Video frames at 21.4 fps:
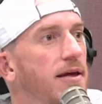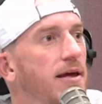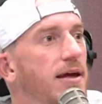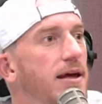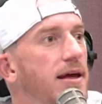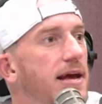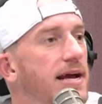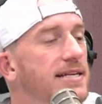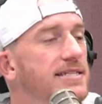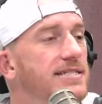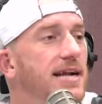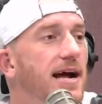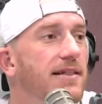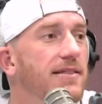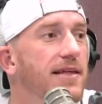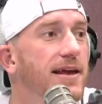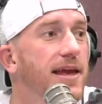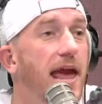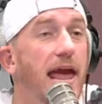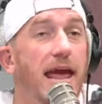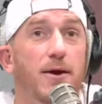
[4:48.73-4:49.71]
It's not
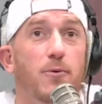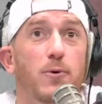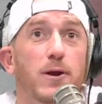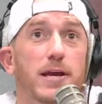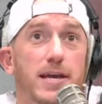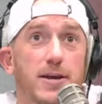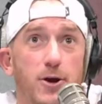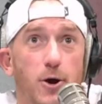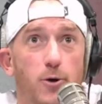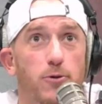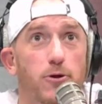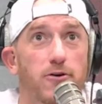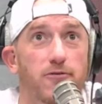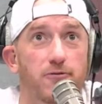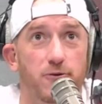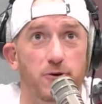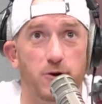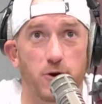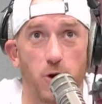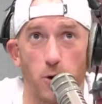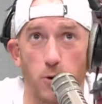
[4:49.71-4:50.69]
like, hey, we can go look
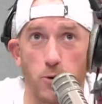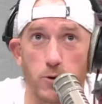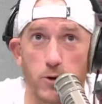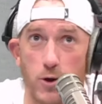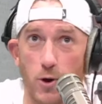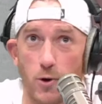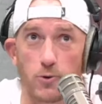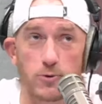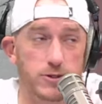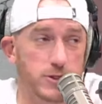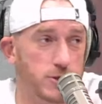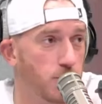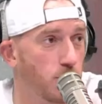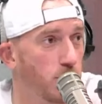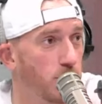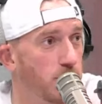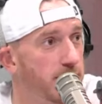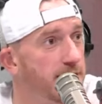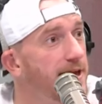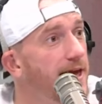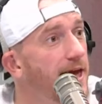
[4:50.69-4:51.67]
for goal goal
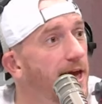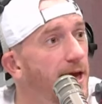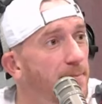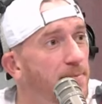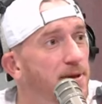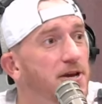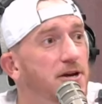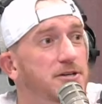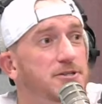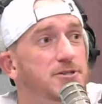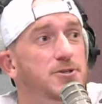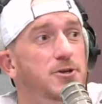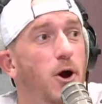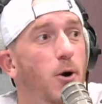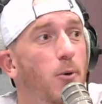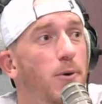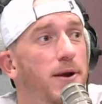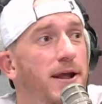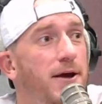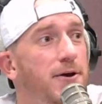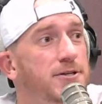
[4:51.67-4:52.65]
scoring because no
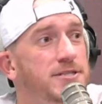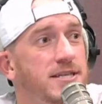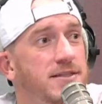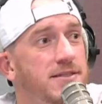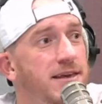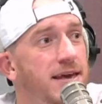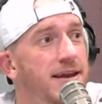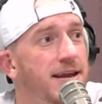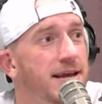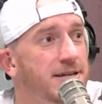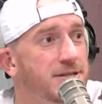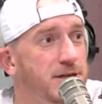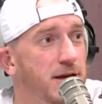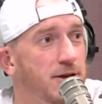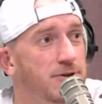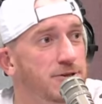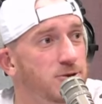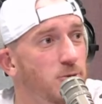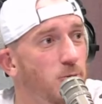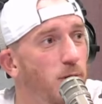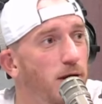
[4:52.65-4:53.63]
one else in the N H L
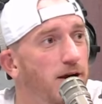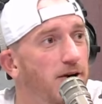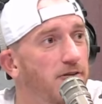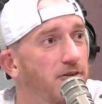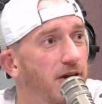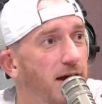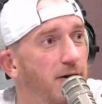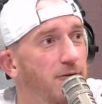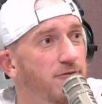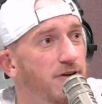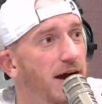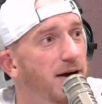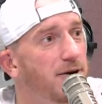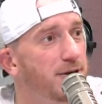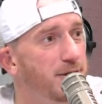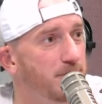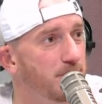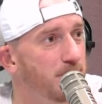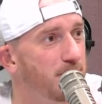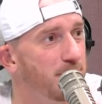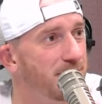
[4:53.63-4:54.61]
is aware of how
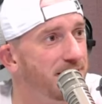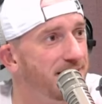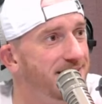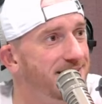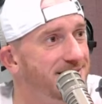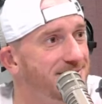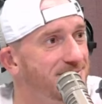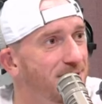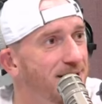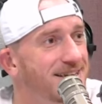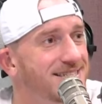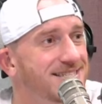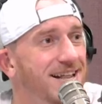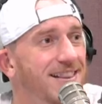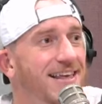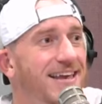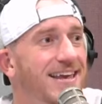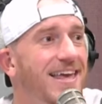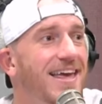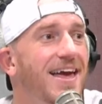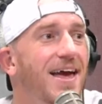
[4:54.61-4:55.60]
valuable it is, right? It's not
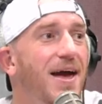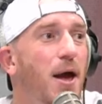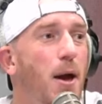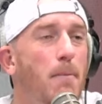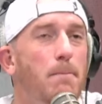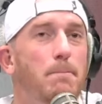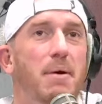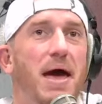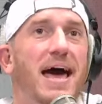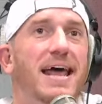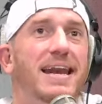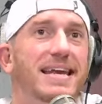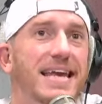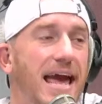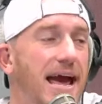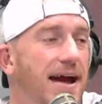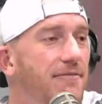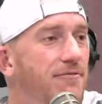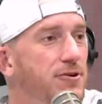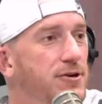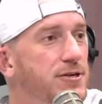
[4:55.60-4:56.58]
like batting
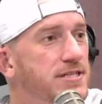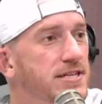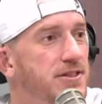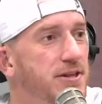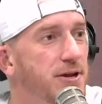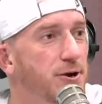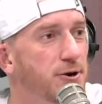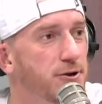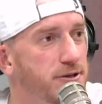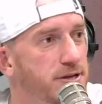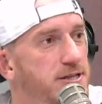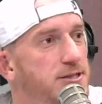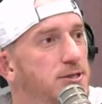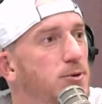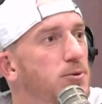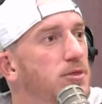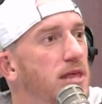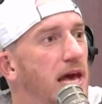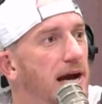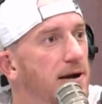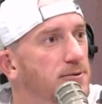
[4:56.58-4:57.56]
average in the early two
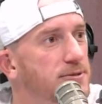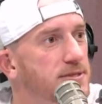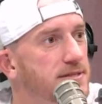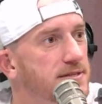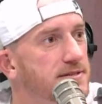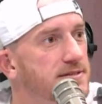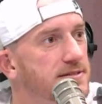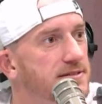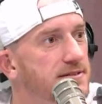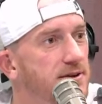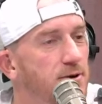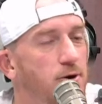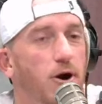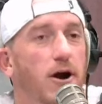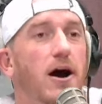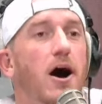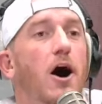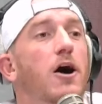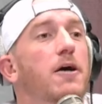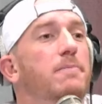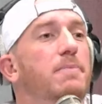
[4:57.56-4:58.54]
thousands or uh,
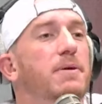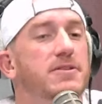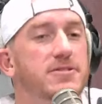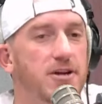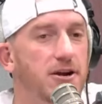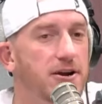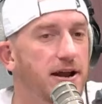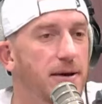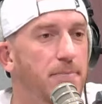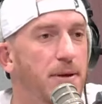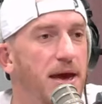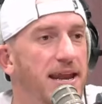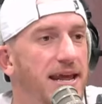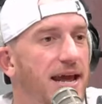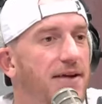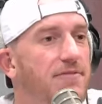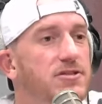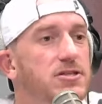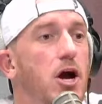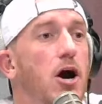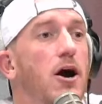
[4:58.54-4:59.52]
on sorry, not batting
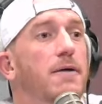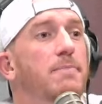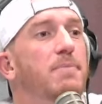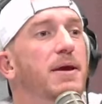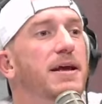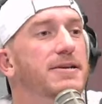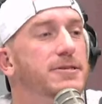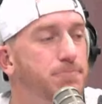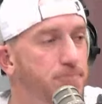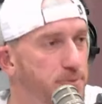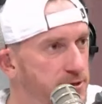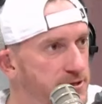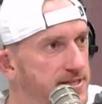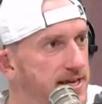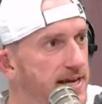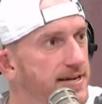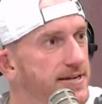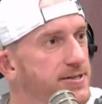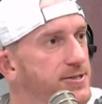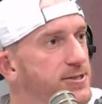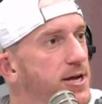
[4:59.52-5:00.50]
average, on base
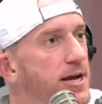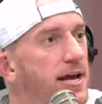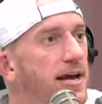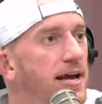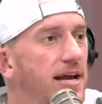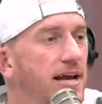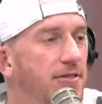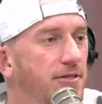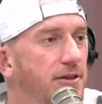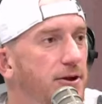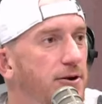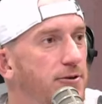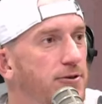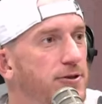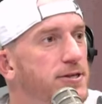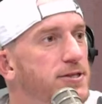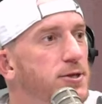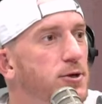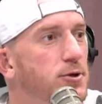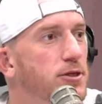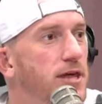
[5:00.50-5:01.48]
percentage in the early
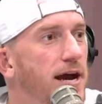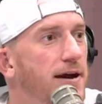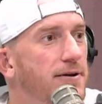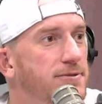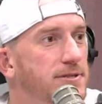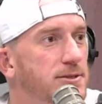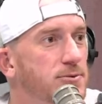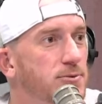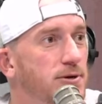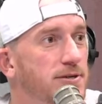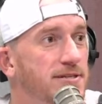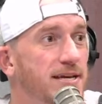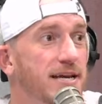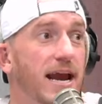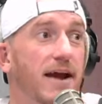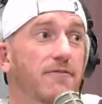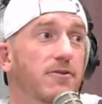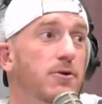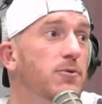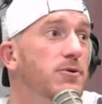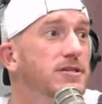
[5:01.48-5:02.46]
two thousands where it's like
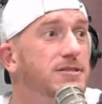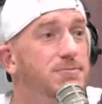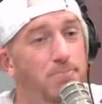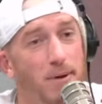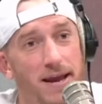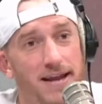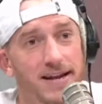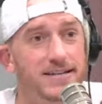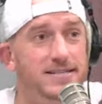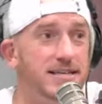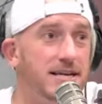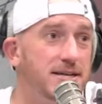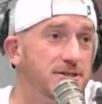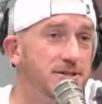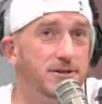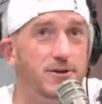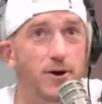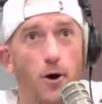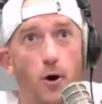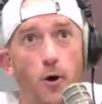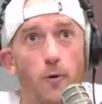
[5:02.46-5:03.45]
everyone's paying attention
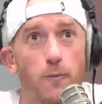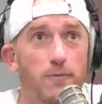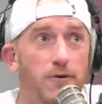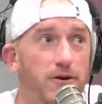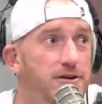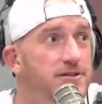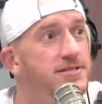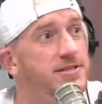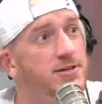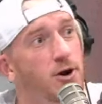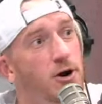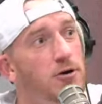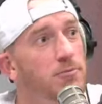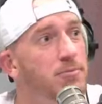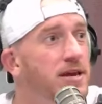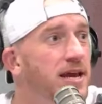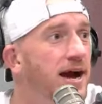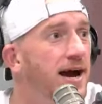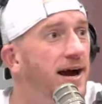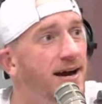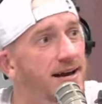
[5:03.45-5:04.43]
to home runs and R B
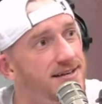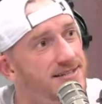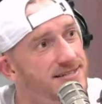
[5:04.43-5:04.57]
Is.